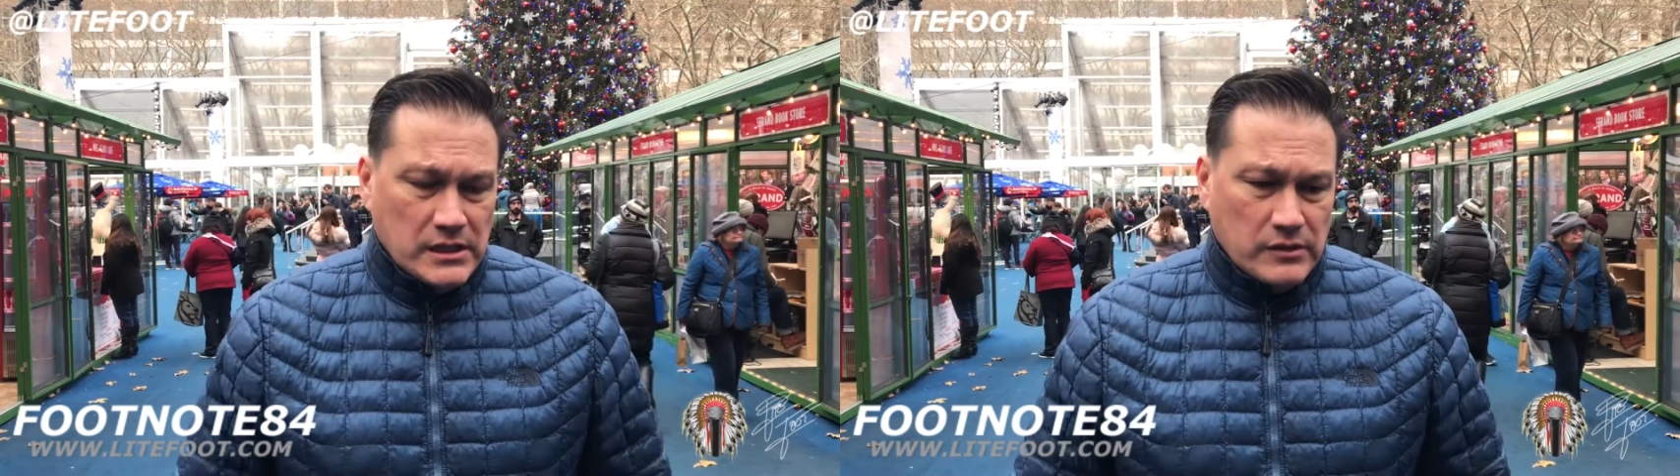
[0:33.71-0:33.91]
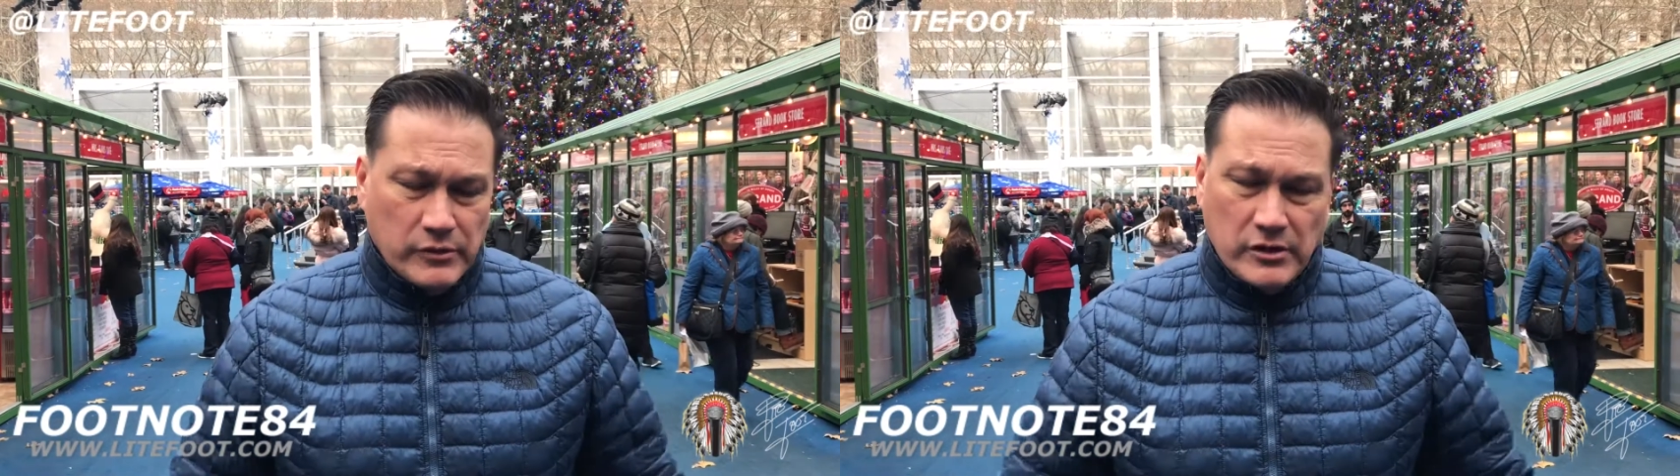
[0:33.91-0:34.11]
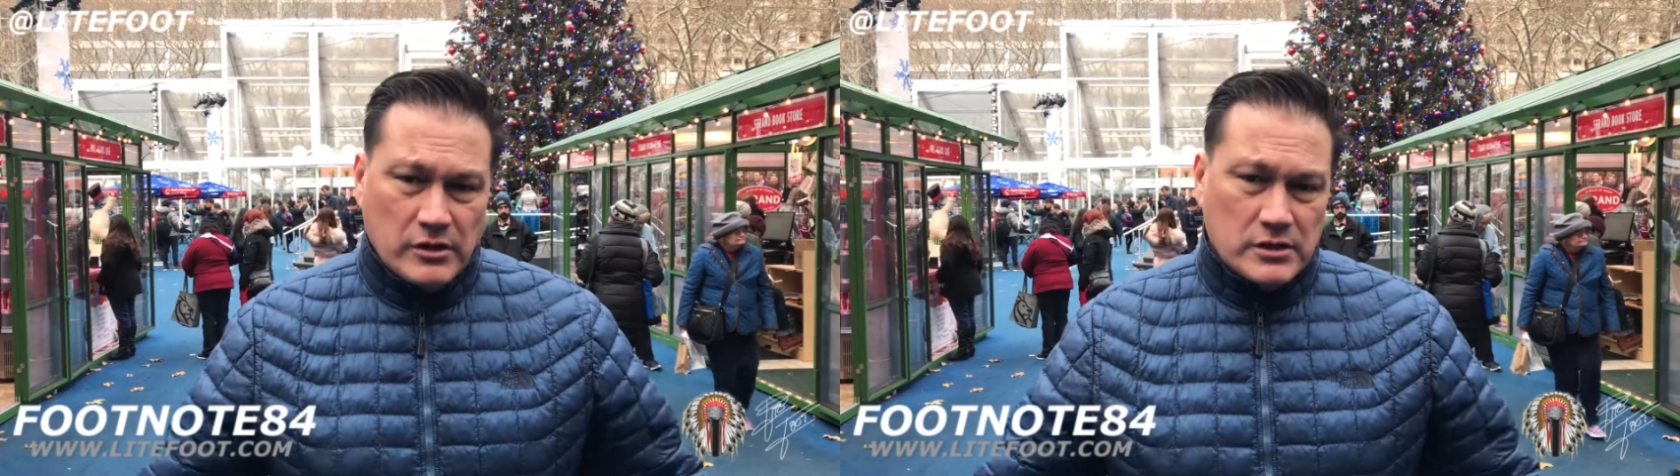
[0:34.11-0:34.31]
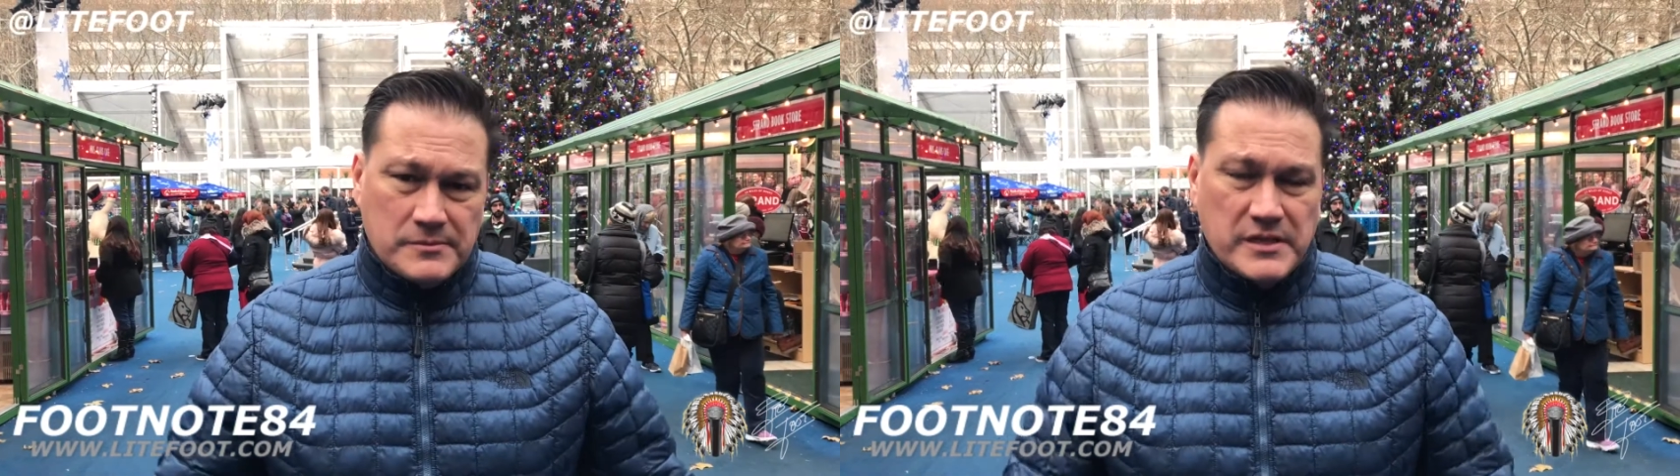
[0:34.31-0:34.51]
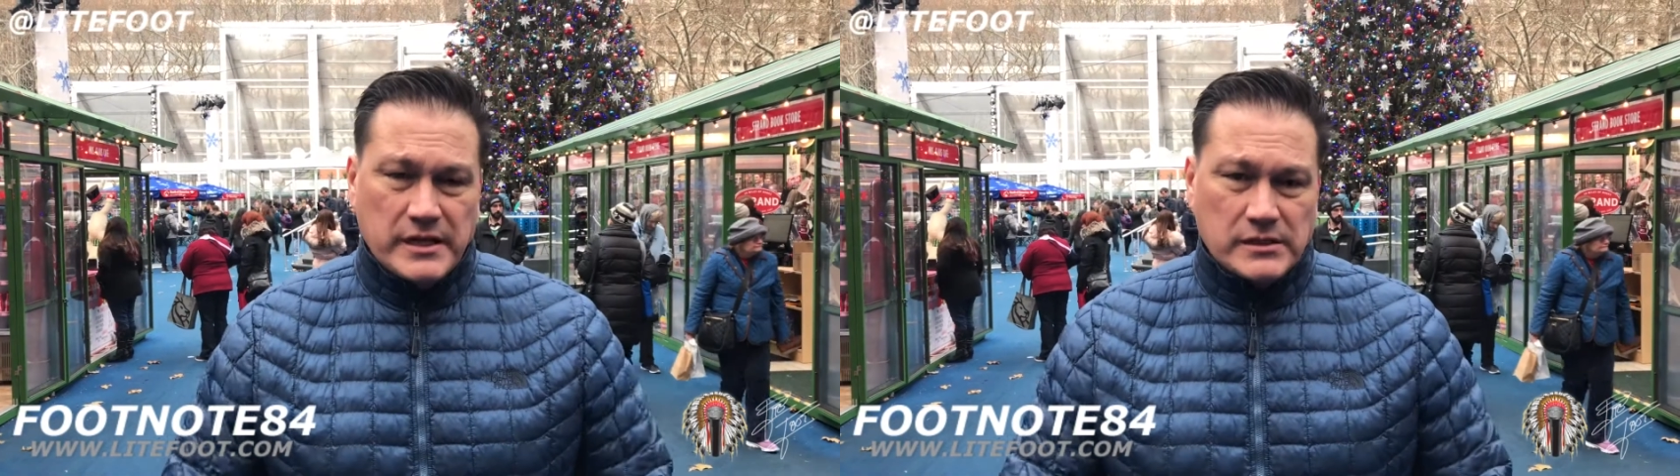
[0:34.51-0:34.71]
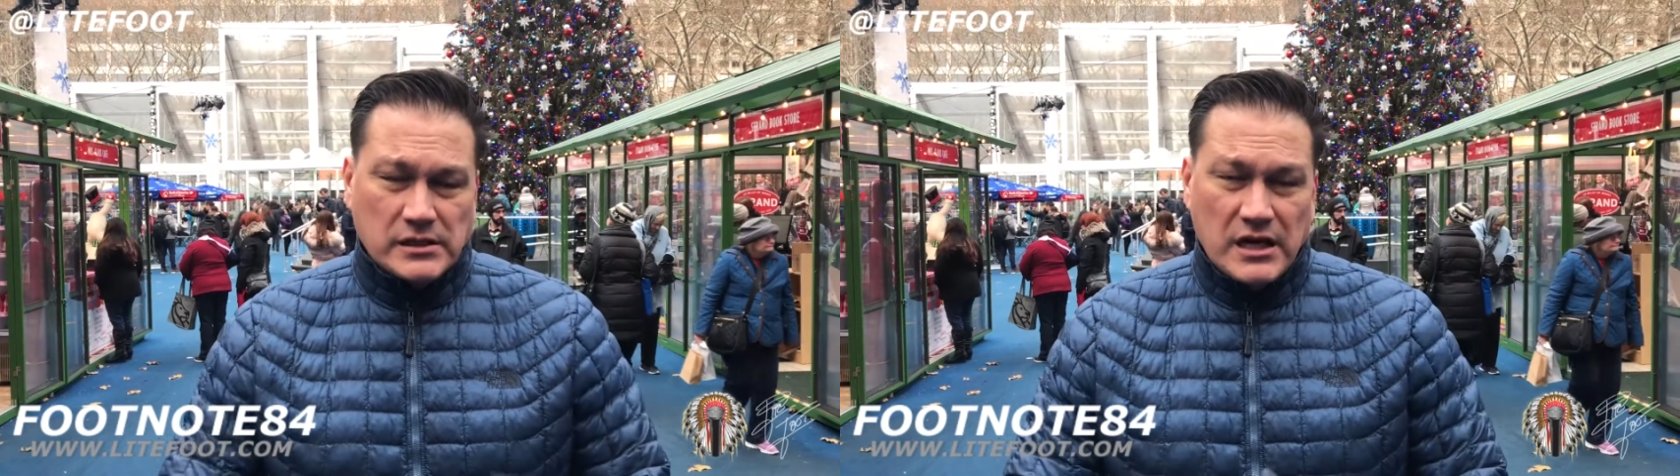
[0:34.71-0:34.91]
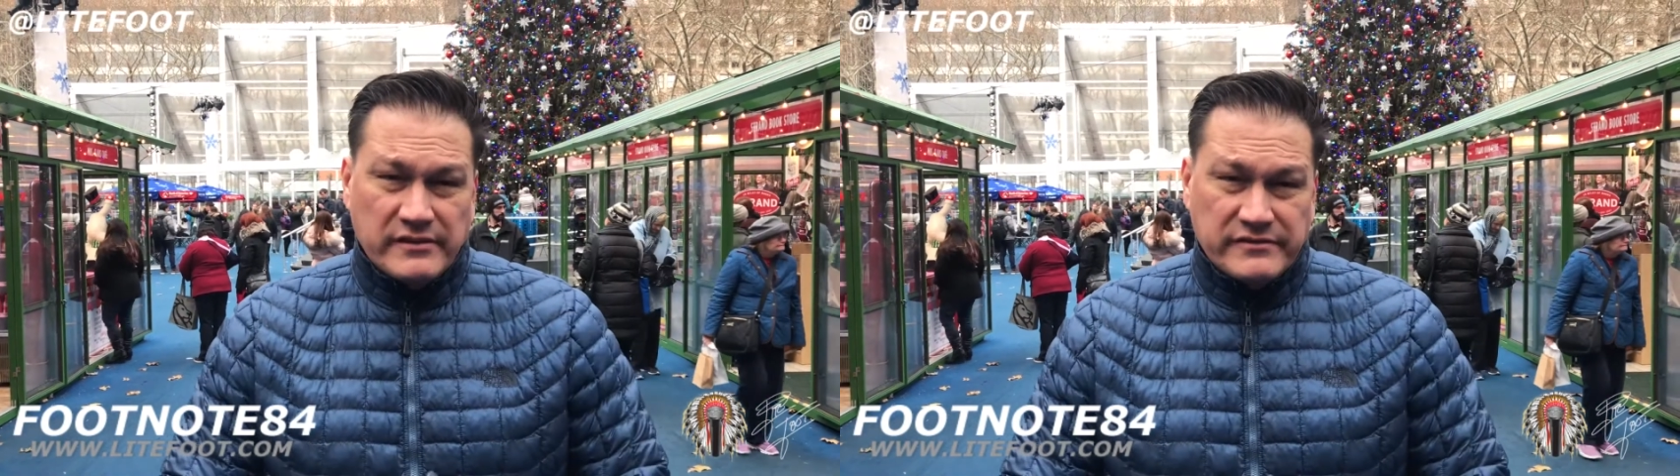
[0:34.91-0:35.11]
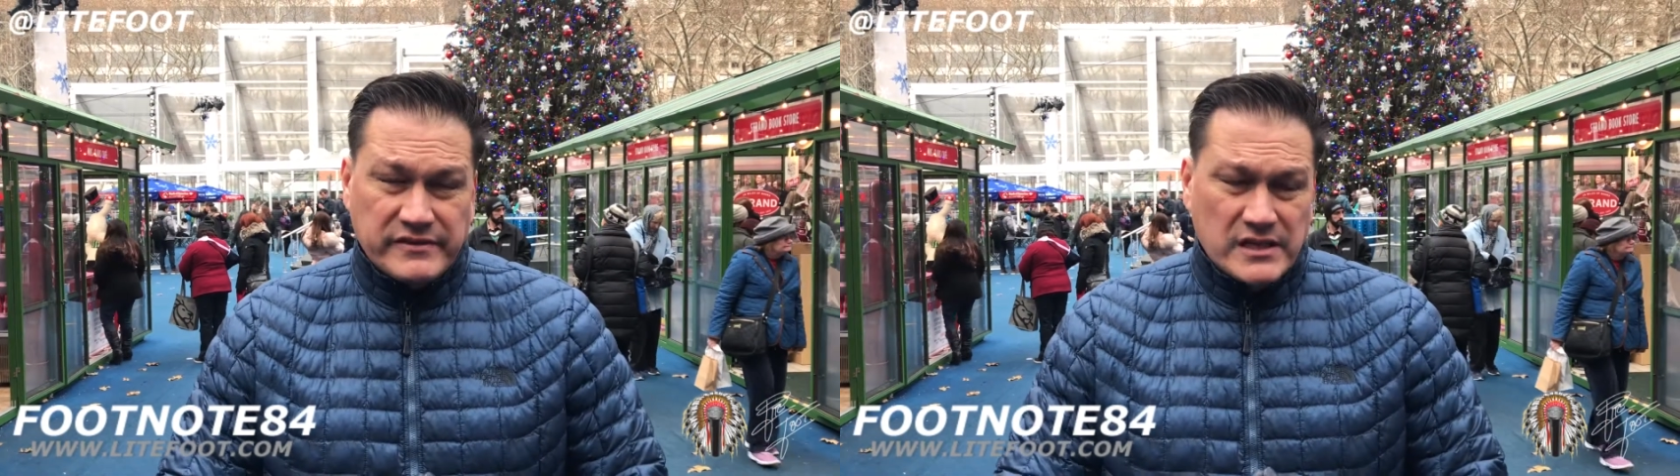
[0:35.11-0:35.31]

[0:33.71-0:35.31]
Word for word: It really all comes down to love